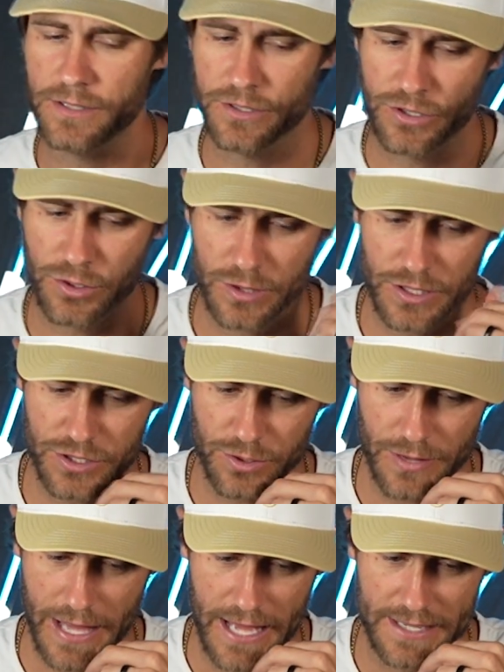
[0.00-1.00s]
you could do
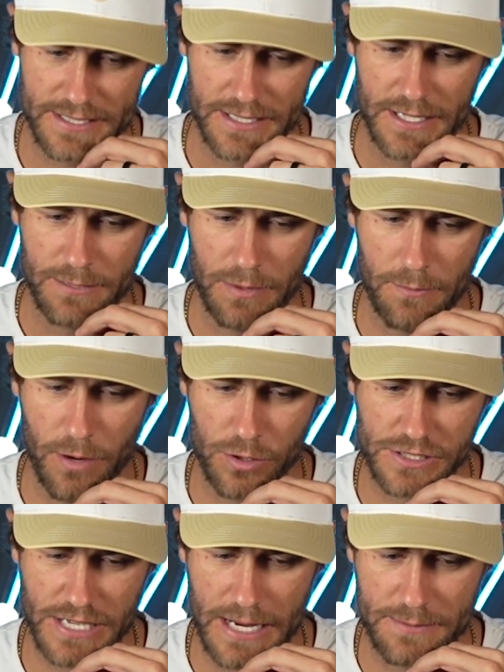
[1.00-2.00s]
that. But
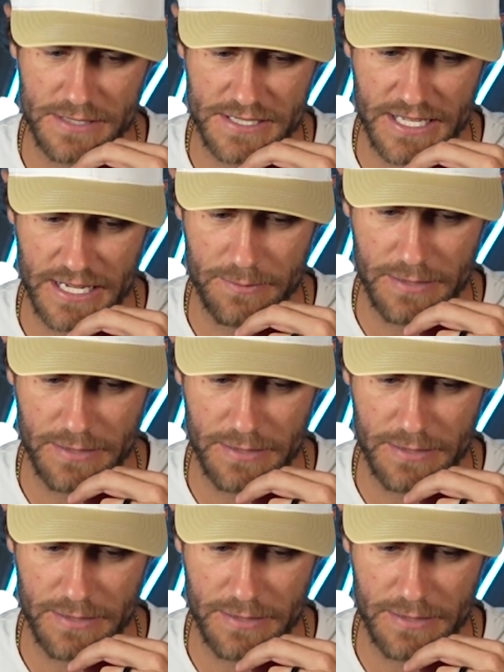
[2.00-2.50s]
most times it's going to